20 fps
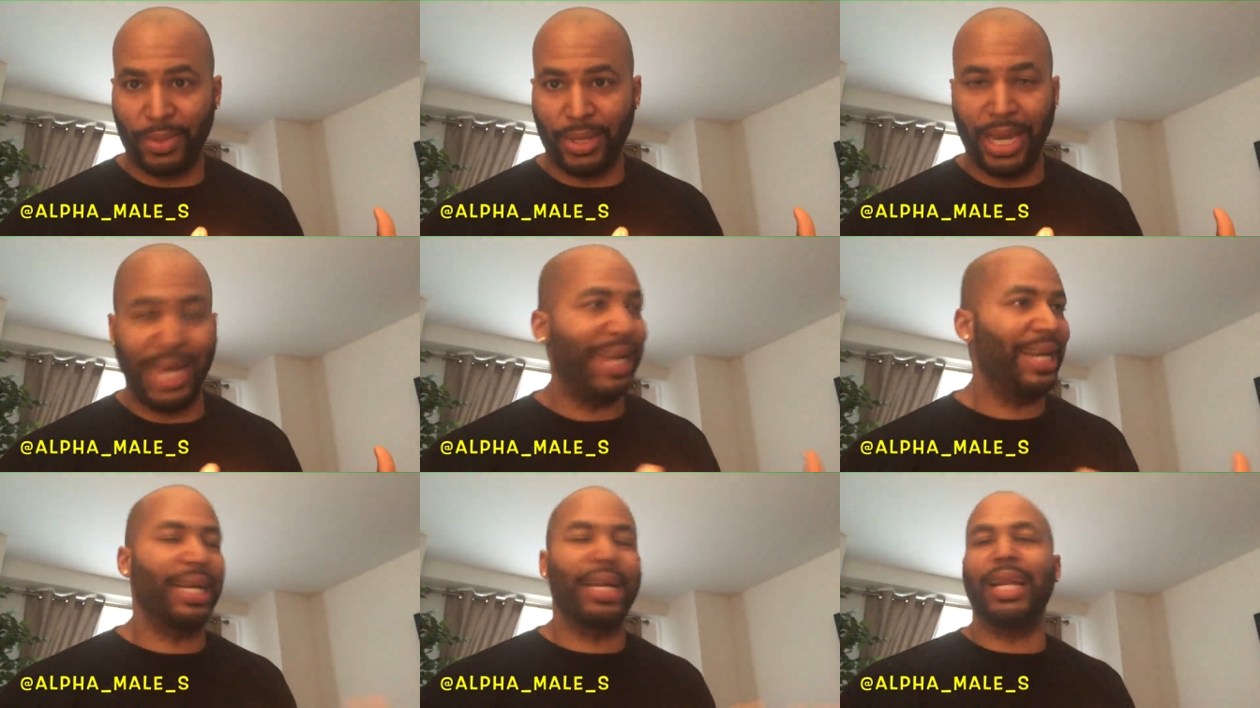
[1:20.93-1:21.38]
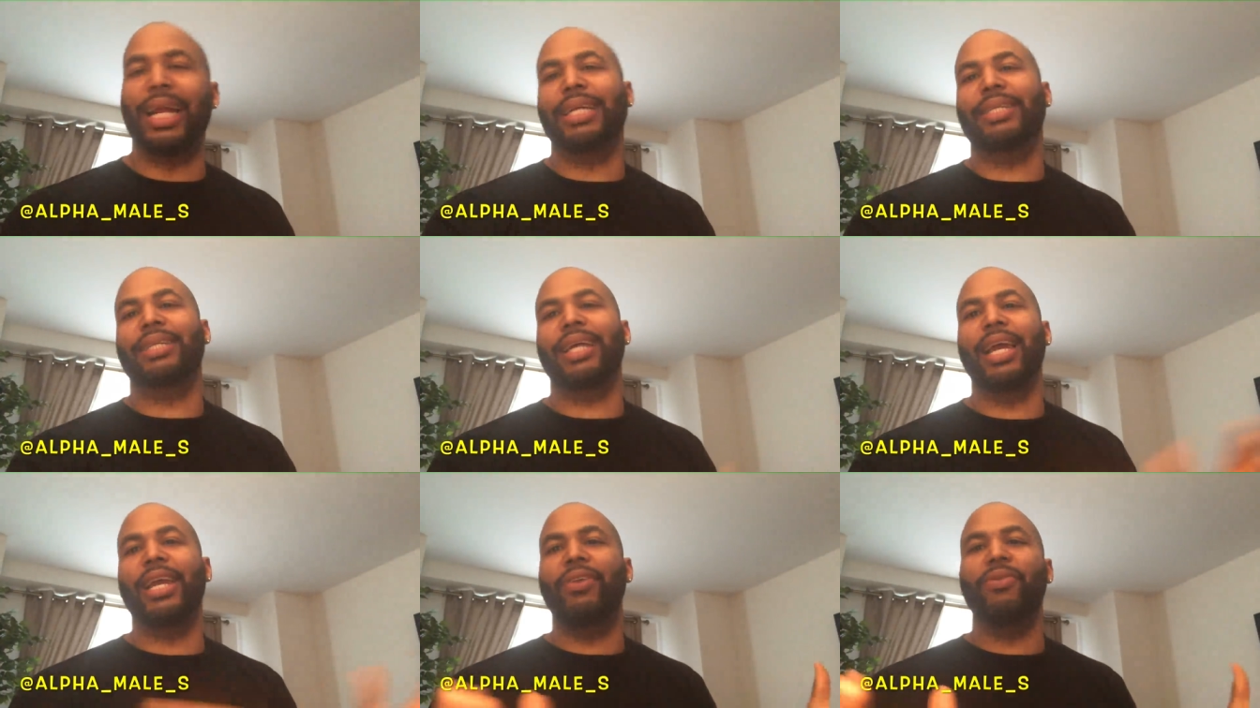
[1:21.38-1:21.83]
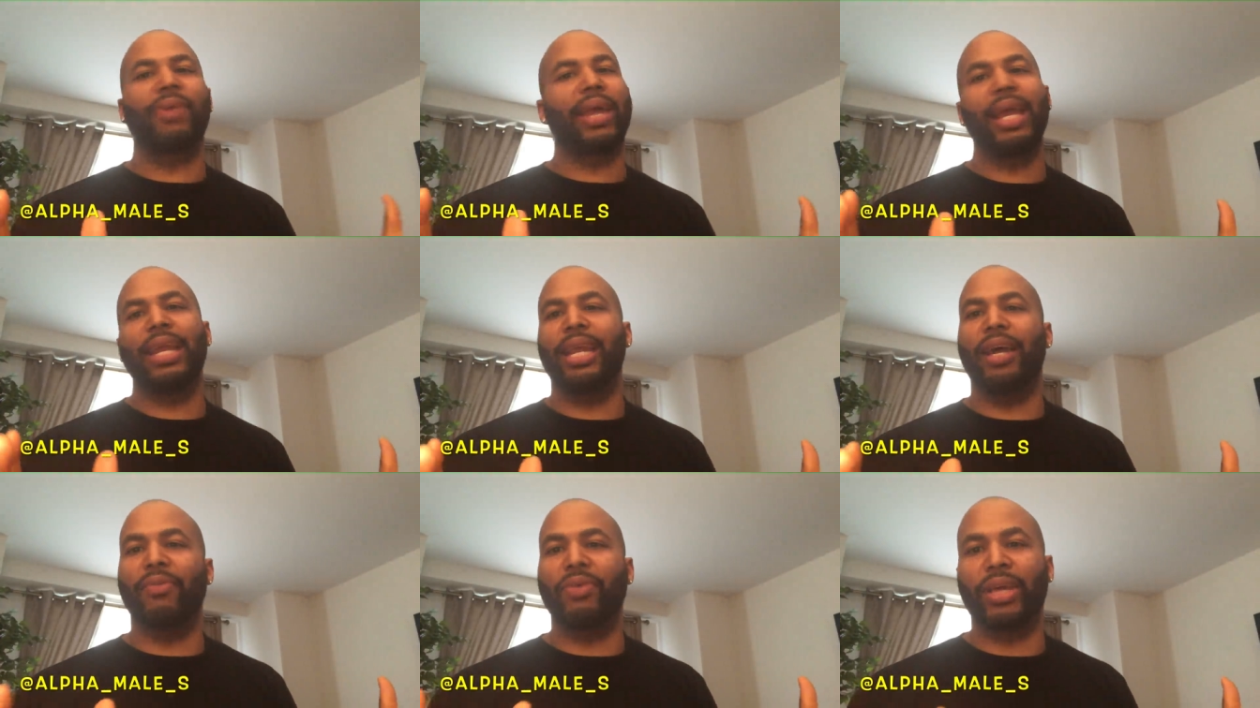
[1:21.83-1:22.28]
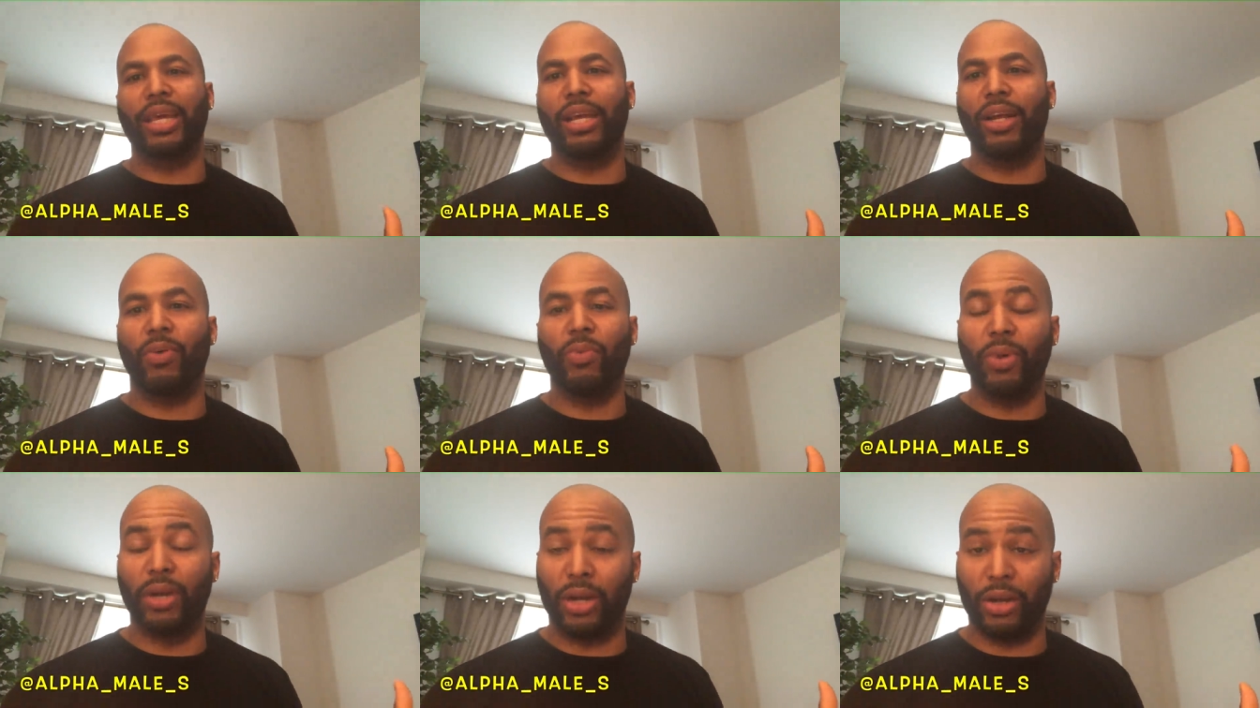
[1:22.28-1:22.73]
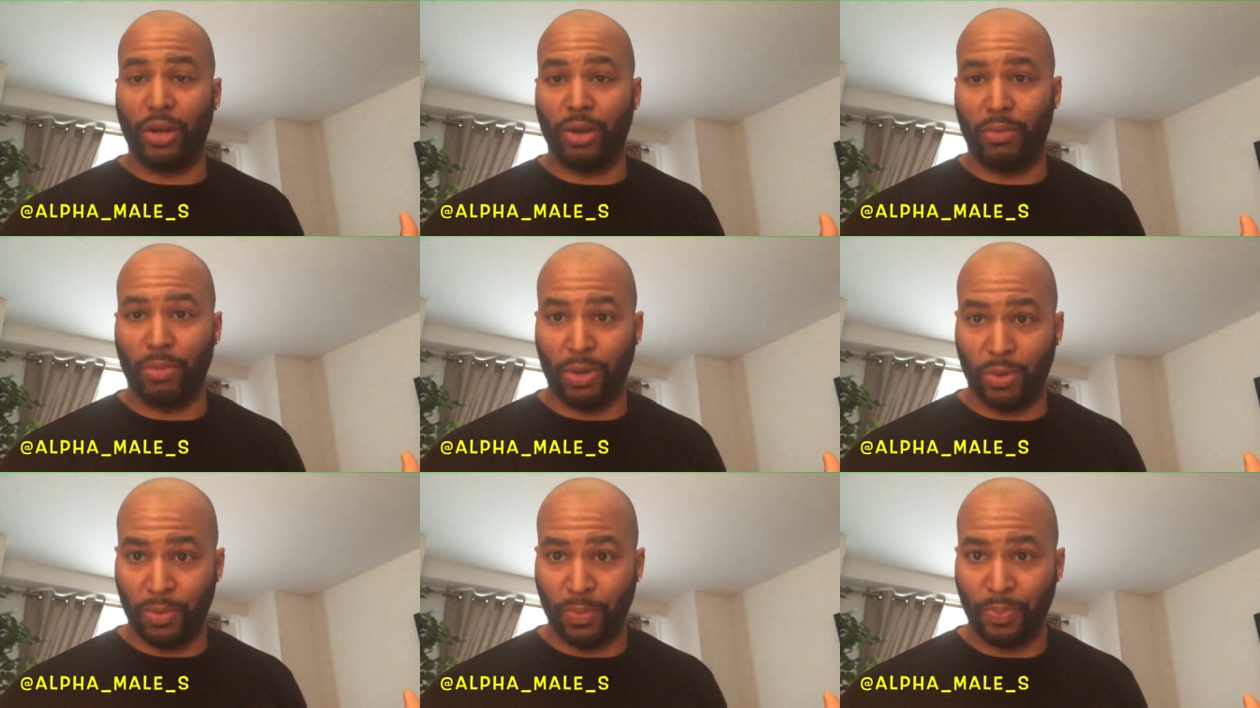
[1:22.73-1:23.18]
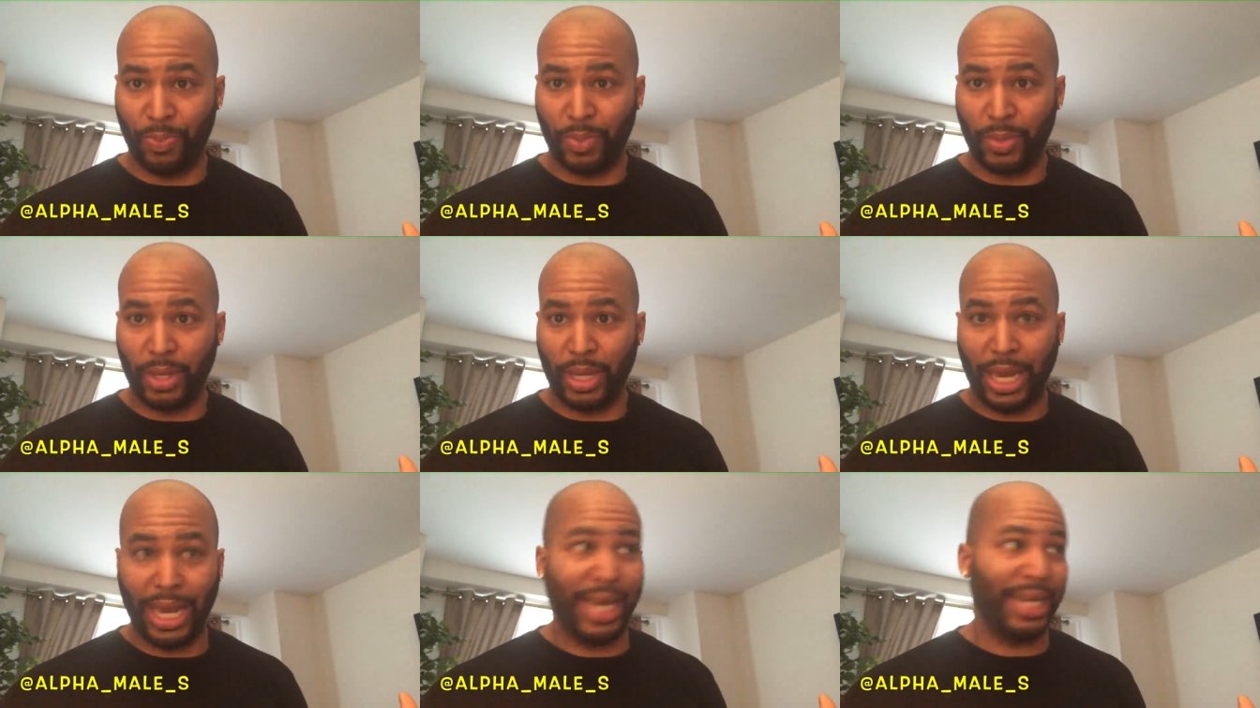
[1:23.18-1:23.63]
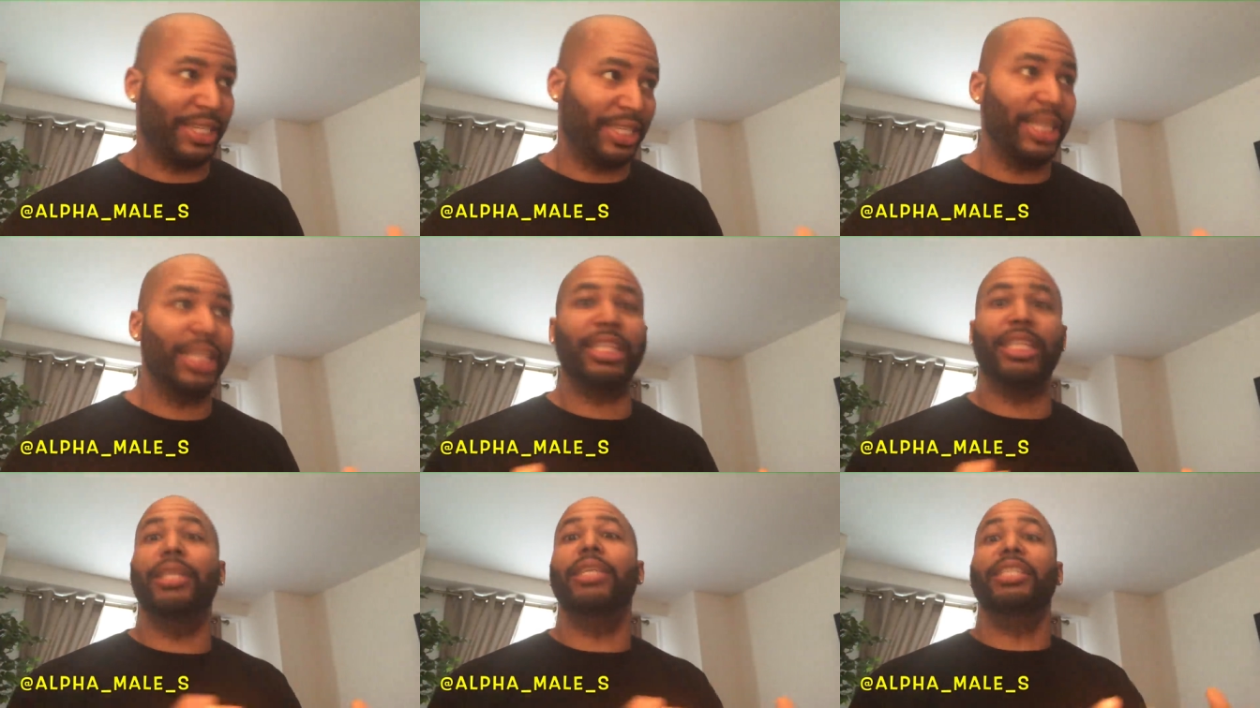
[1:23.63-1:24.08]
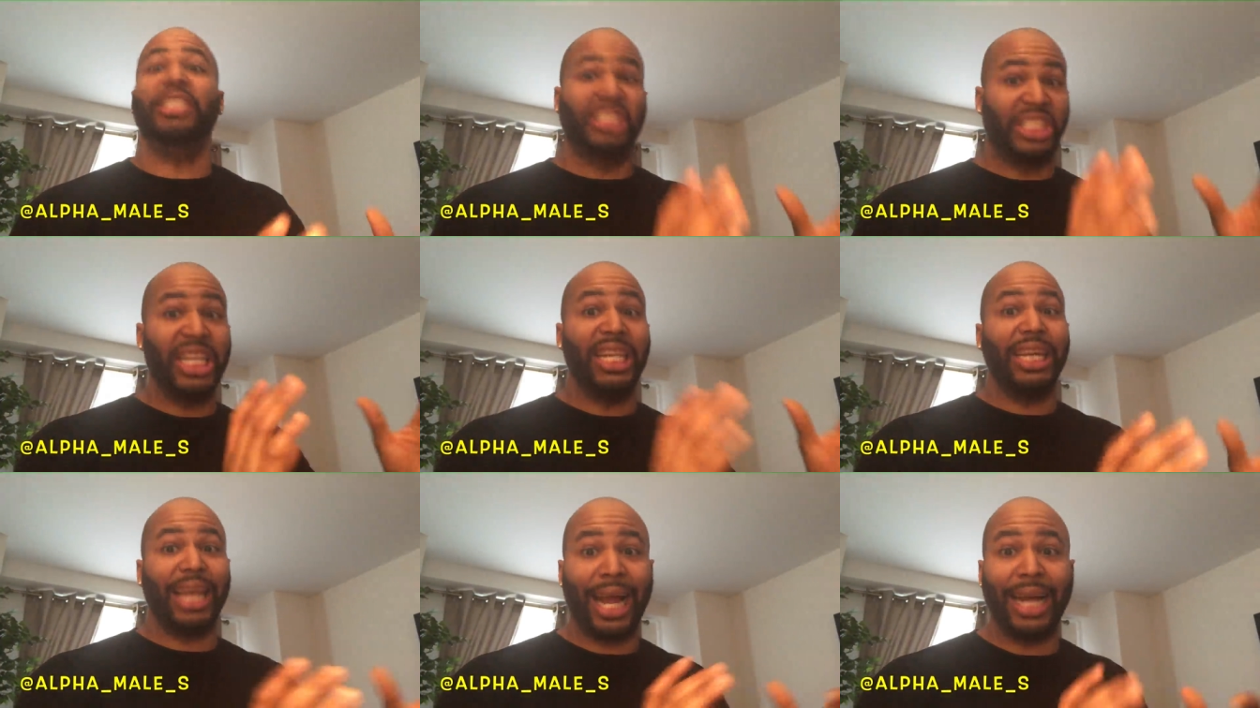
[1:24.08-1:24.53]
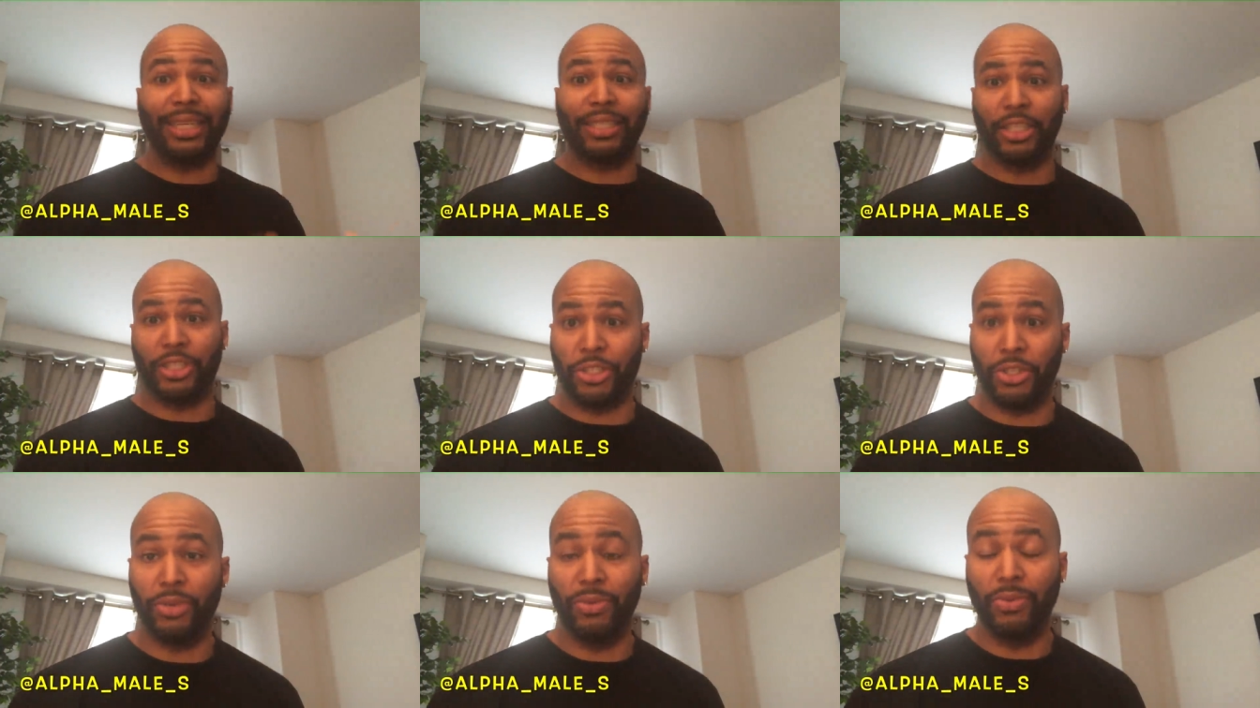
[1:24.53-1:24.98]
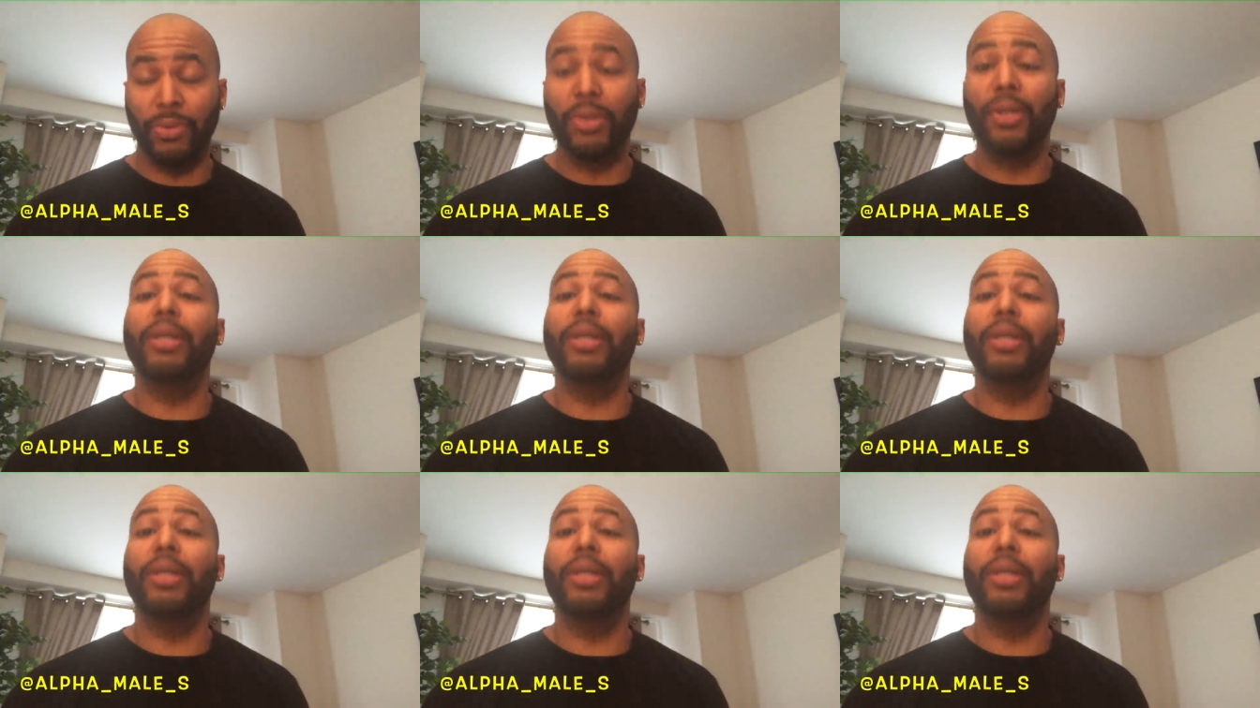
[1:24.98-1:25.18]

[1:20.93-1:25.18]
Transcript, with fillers: and then the next day you can't never get up with her no more. And she she liked it you